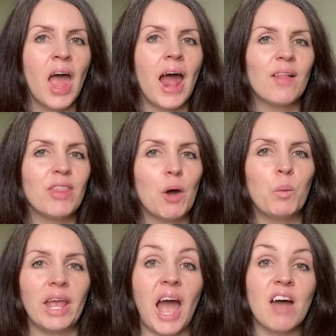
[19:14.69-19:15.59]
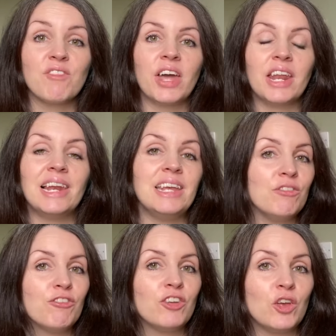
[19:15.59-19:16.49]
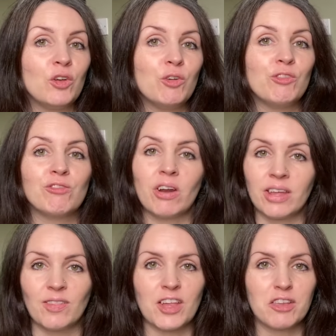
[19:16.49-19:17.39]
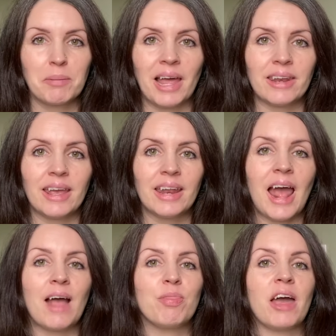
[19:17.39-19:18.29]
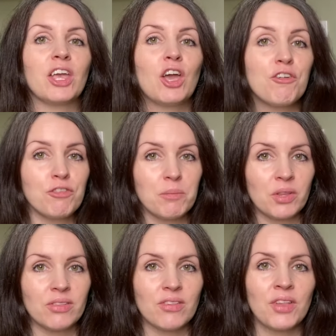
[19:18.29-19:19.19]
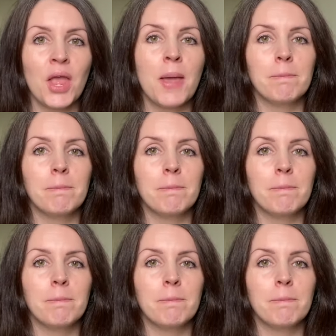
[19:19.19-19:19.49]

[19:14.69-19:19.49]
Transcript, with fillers: and that we have an elite few running this planet and that governments